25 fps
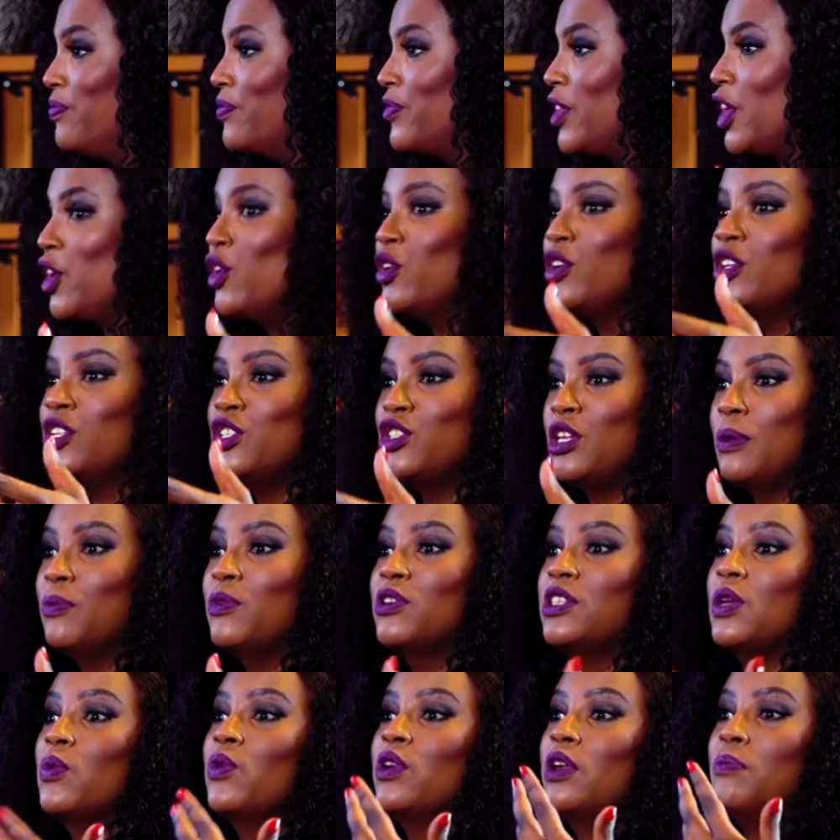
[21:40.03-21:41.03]
They go to the gym
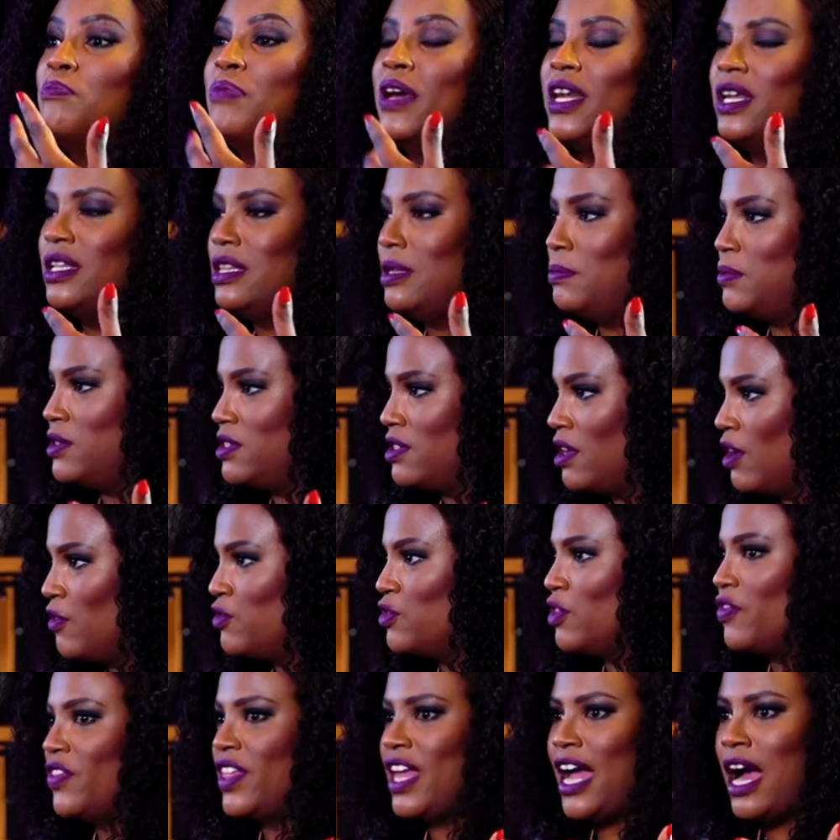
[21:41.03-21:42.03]
because they want to better
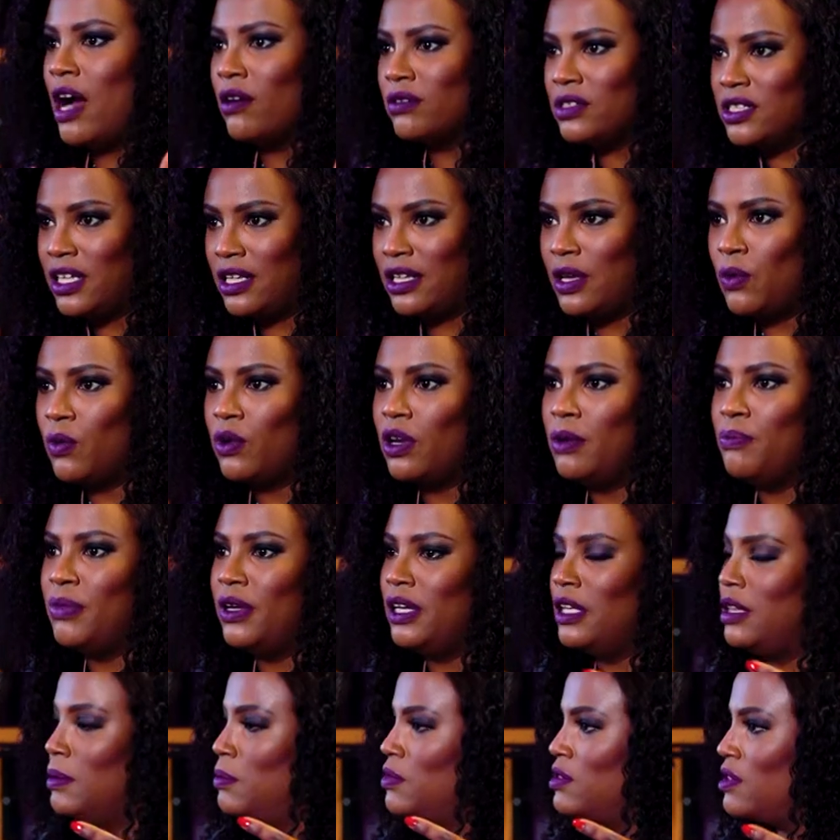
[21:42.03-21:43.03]
themselves on the outside. They want to
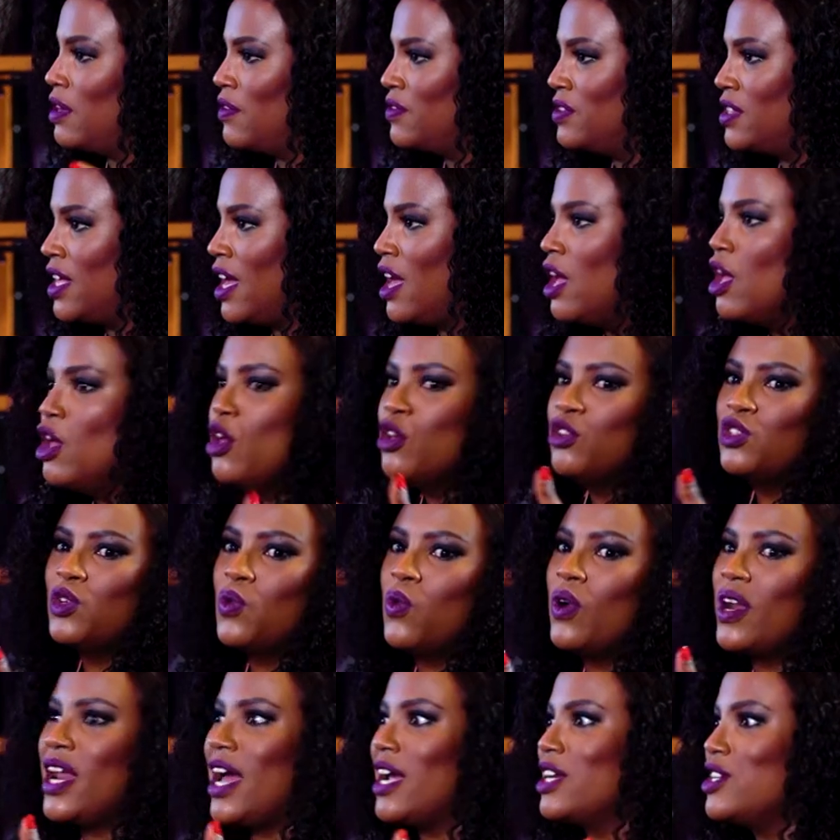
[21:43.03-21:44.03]
better themselves there. So
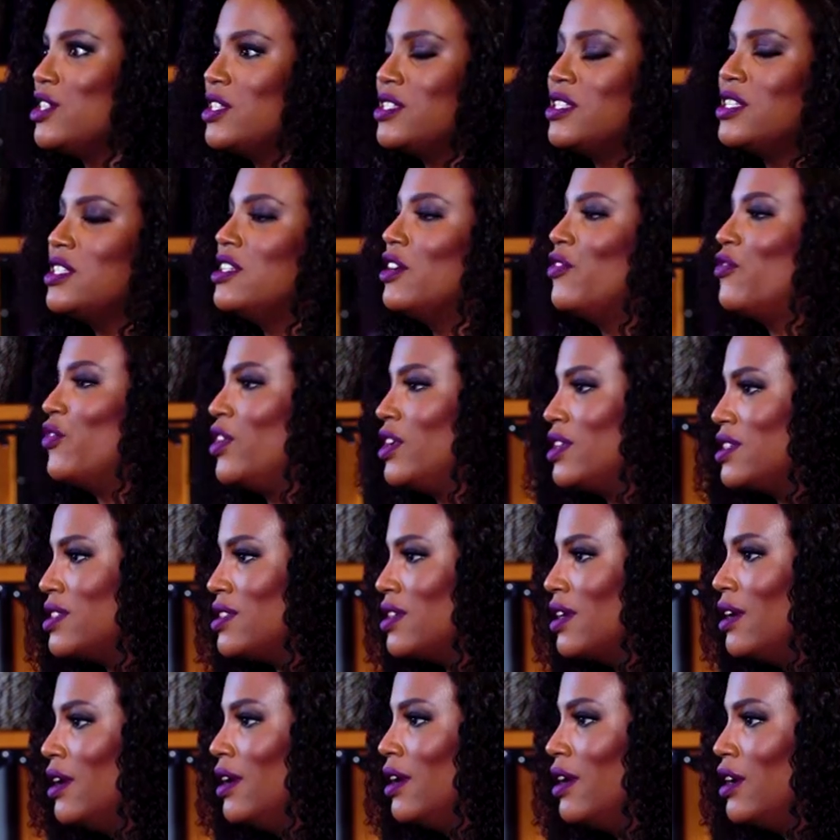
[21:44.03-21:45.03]
what actually is the difference?